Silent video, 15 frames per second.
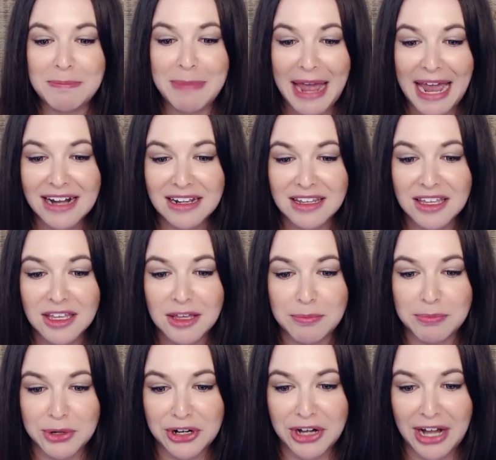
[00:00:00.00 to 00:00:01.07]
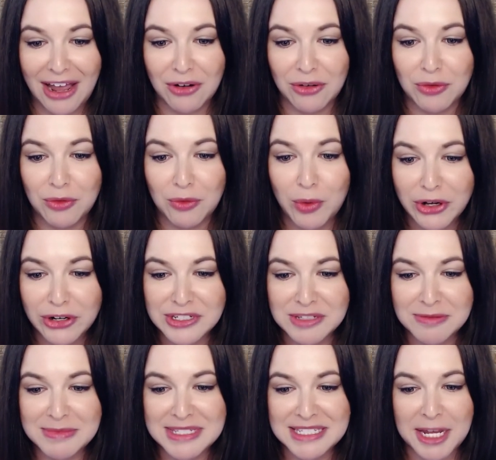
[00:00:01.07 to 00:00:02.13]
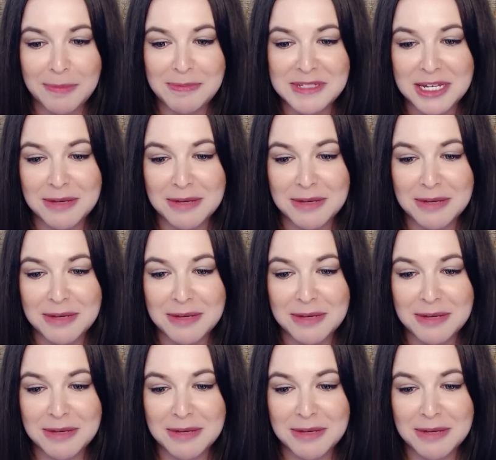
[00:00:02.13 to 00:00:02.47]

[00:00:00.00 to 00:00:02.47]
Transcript: battling burnout, what are some steps to